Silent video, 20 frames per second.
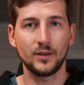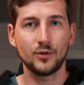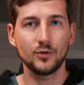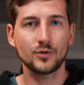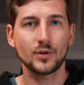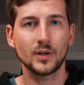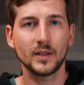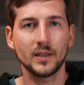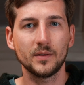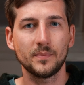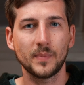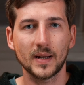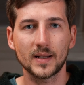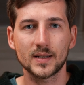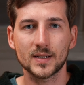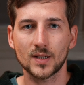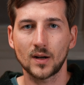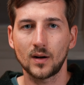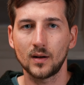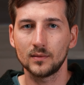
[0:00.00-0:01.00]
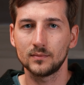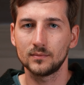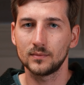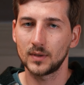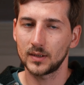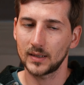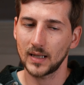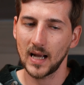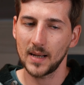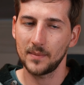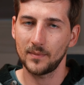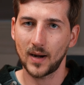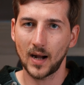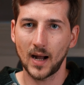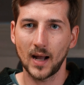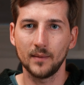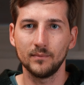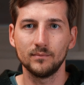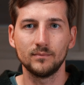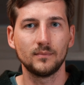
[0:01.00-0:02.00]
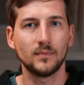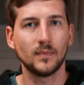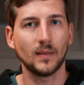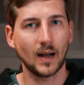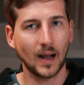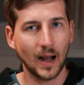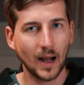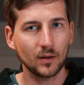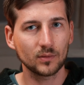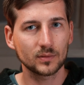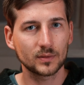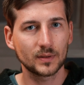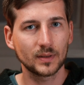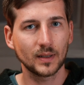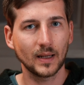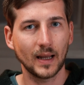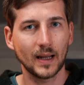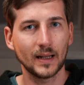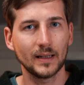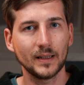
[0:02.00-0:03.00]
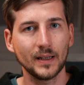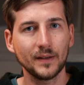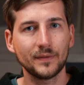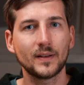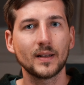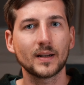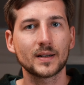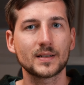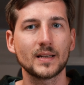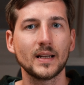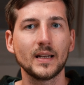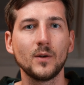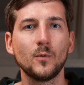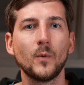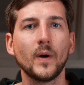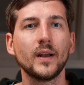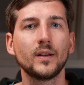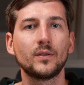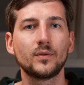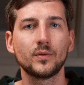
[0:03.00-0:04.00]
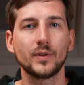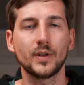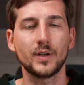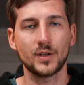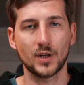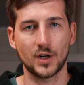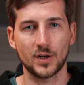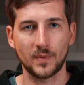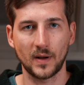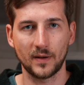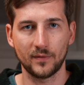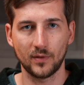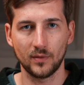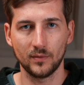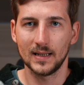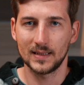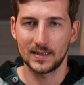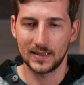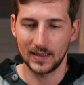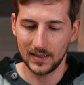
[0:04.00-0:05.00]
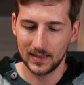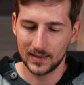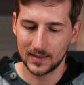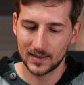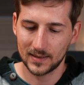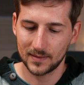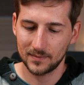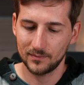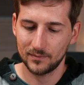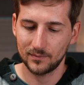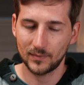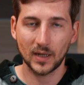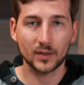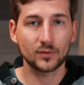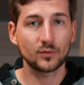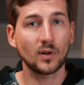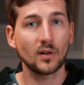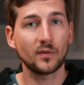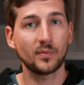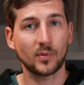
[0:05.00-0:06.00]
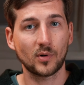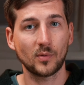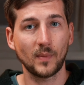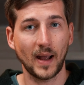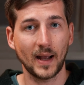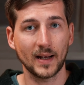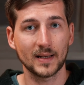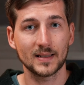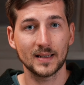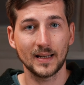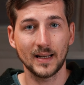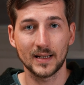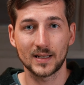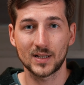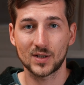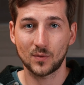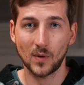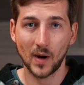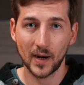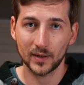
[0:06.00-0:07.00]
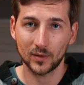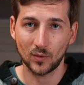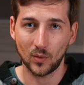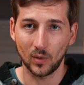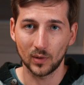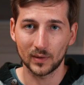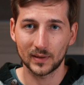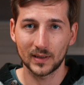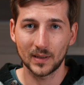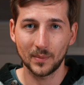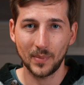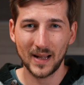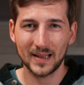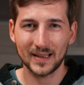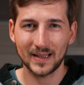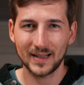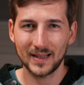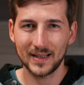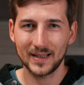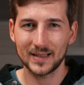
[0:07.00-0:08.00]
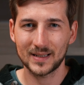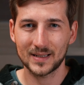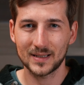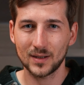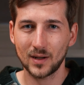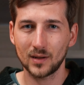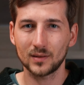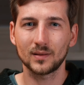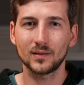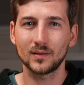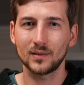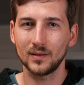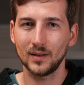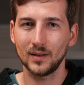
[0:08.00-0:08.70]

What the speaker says: It usually depends on the time I'm out and if there's any way to recharge my phone. Since my 12 Pro Max, it's quite old, the battery is not